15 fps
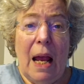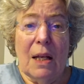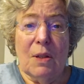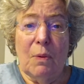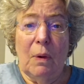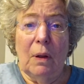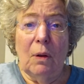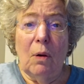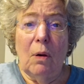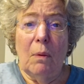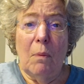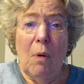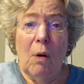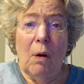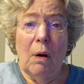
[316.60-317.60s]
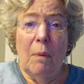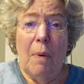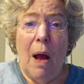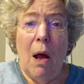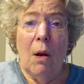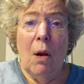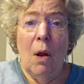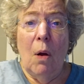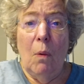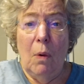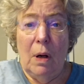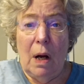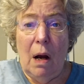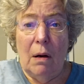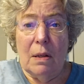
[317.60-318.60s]
As we learn more about
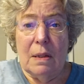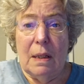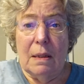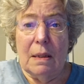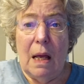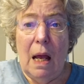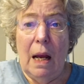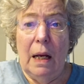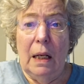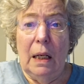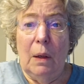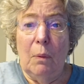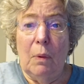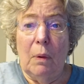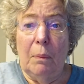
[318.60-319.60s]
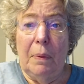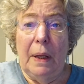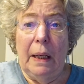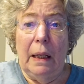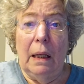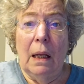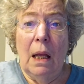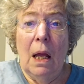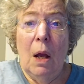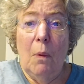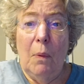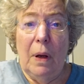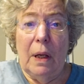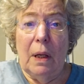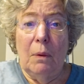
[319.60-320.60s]
what our society will be,
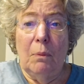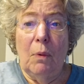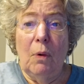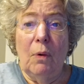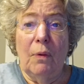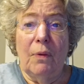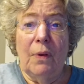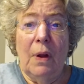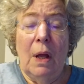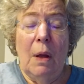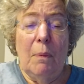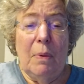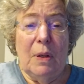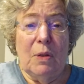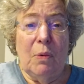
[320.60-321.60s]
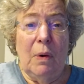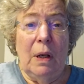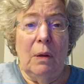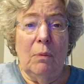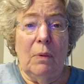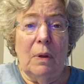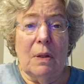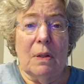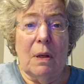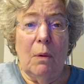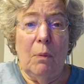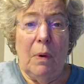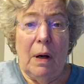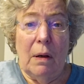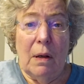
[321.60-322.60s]
we can move between risk
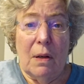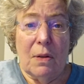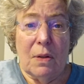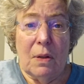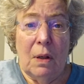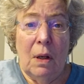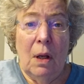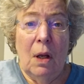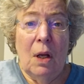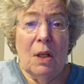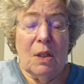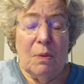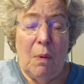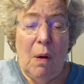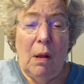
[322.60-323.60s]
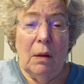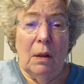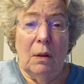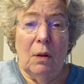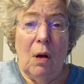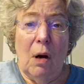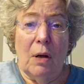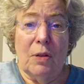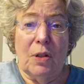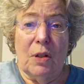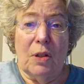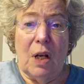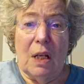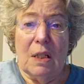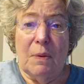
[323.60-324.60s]
awareness, small and large
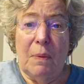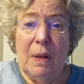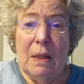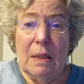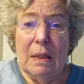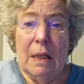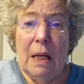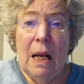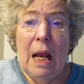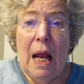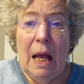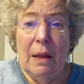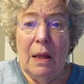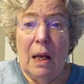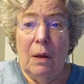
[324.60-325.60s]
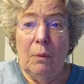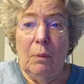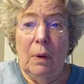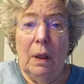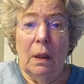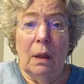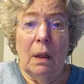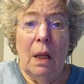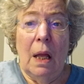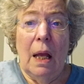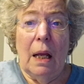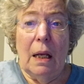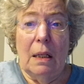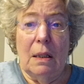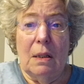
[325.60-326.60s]
adjustments, and then real
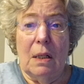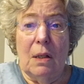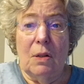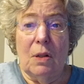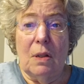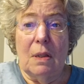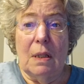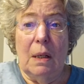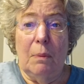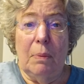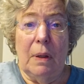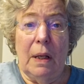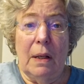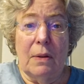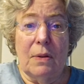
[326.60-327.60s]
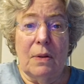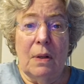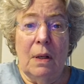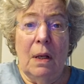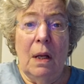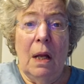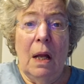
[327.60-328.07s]
contingency plans.